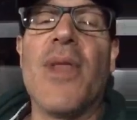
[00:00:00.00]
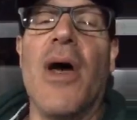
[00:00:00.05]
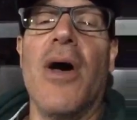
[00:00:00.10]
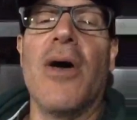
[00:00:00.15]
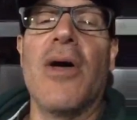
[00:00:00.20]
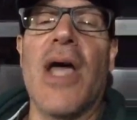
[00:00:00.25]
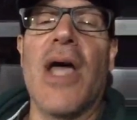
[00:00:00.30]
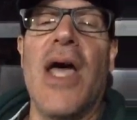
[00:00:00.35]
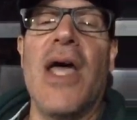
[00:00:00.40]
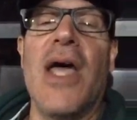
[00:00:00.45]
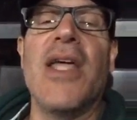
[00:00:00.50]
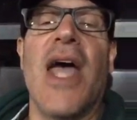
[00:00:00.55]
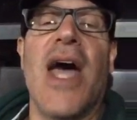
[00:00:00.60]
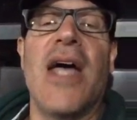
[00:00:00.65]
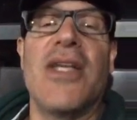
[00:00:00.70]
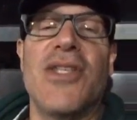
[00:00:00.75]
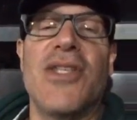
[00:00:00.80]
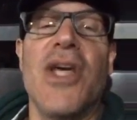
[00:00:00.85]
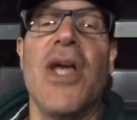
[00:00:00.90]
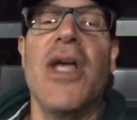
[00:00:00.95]
Okay,
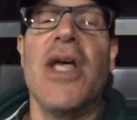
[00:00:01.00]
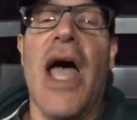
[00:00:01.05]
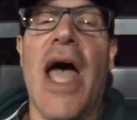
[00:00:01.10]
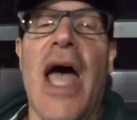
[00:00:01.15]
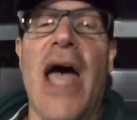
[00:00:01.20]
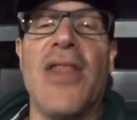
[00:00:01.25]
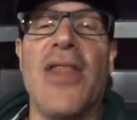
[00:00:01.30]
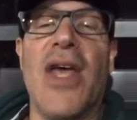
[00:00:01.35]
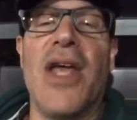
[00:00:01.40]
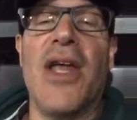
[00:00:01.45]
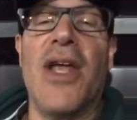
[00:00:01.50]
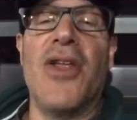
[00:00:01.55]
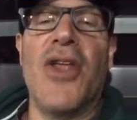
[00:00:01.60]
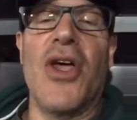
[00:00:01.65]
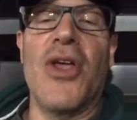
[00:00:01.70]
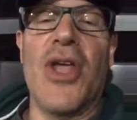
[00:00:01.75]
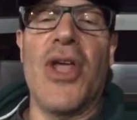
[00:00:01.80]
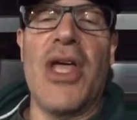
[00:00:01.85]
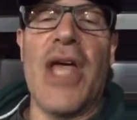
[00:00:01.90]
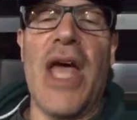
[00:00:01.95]
yes, and then it,
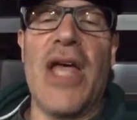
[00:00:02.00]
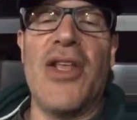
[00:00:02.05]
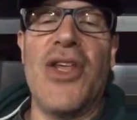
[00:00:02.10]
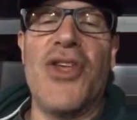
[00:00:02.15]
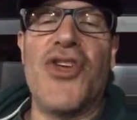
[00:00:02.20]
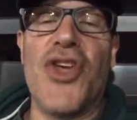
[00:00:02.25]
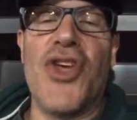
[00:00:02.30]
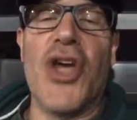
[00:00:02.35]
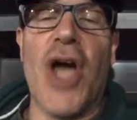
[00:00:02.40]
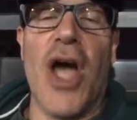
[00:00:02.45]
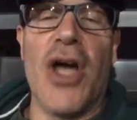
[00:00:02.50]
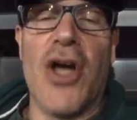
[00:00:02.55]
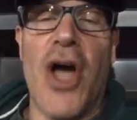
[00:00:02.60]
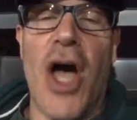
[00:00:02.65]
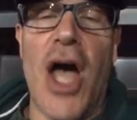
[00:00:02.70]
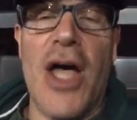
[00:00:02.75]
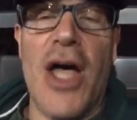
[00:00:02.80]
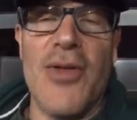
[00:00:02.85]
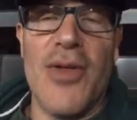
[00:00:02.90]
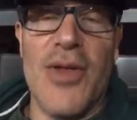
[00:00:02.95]
it, it, she got
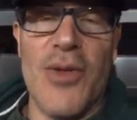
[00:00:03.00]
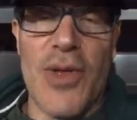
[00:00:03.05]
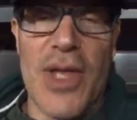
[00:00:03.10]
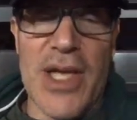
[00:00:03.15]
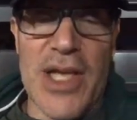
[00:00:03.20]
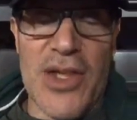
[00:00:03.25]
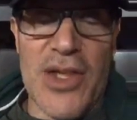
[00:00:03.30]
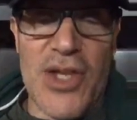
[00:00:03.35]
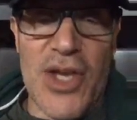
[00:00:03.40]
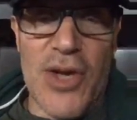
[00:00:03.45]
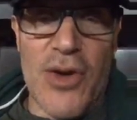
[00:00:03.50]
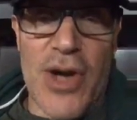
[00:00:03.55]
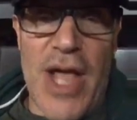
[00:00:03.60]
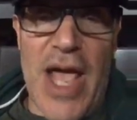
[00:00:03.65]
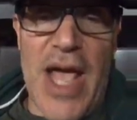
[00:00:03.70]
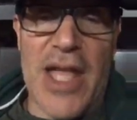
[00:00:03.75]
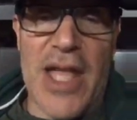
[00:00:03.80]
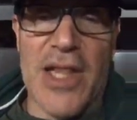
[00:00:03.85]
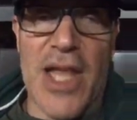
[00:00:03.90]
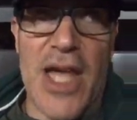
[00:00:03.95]
caught like, like, a deer in the
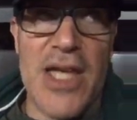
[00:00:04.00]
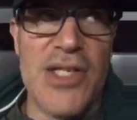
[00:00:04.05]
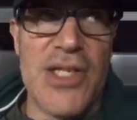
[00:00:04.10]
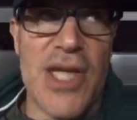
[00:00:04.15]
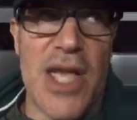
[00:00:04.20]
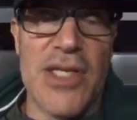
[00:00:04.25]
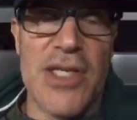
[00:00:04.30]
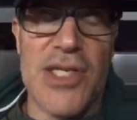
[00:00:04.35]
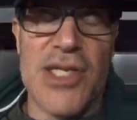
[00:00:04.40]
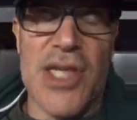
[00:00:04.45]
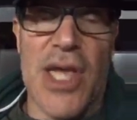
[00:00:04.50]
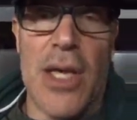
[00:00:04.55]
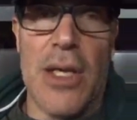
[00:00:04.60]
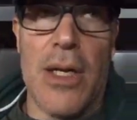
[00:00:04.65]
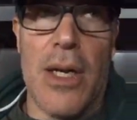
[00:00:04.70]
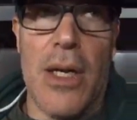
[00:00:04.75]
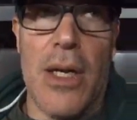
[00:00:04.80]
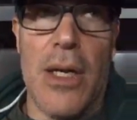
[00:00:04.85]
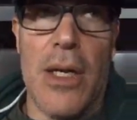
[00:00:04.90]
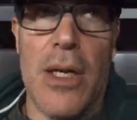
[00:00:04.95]
headlights and said,
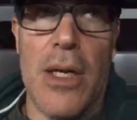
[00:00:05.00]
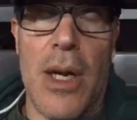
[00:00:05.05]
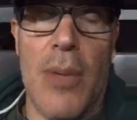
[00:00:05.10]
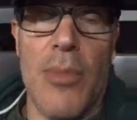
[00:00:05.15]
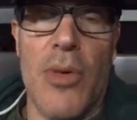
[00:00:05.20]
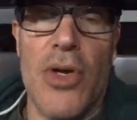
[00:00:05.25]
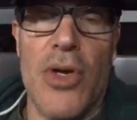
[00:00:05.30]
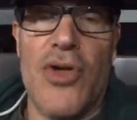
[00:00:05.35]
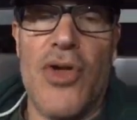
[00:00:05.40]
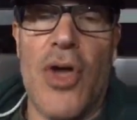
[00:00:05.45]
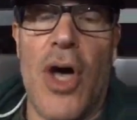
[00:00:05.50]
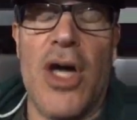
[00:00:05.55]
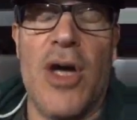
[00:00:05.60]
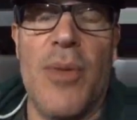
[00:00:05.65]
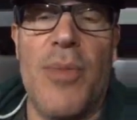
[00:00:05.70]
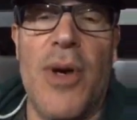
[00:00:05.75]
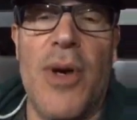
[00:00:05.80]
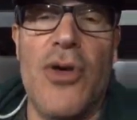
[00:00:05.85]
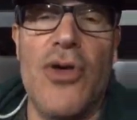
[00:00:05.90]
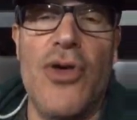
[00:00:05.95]
uh, "I'm going to talk
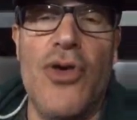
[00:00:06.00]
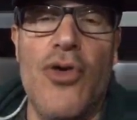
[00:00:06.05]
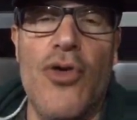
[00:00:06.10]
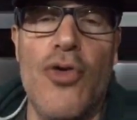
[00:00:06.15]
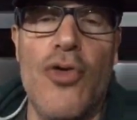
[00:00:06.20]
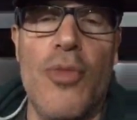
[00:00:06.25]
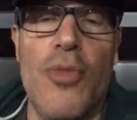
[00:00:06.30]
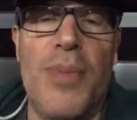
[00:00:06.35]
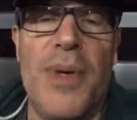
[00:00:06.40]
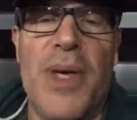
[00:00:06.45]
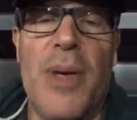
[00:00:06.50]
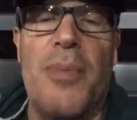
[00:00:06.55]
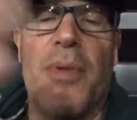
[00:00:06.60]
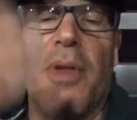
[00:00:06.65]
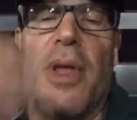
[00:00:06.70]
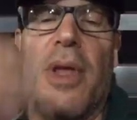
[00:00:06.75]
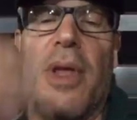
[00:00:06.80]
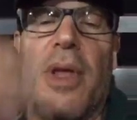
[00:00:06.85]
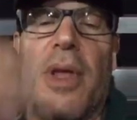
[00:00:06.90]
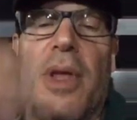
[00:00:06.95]
about you, people.
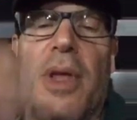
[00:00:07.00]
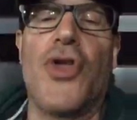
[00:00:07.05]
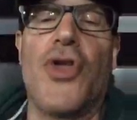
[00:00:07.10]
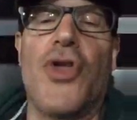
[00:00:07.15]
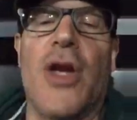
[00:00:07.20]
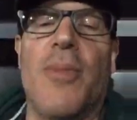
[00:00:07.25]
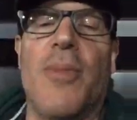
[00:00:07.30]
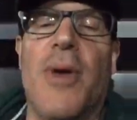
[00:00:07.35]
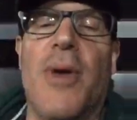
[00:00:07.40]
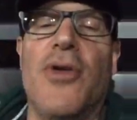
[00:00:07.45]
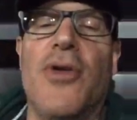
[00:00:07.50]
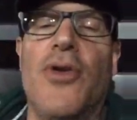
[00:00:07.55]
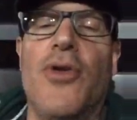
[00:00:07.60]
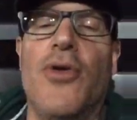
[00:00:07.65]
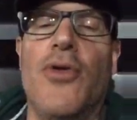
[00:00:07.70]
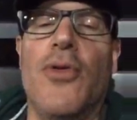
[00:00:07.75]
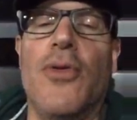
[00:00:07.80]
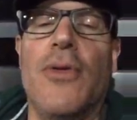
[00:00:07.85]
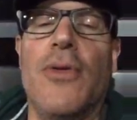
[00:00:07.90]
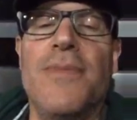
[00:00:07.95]
I'm going to talk about
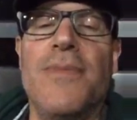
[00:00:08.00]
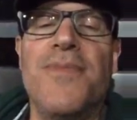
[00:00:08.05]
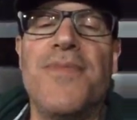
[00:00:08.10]
you."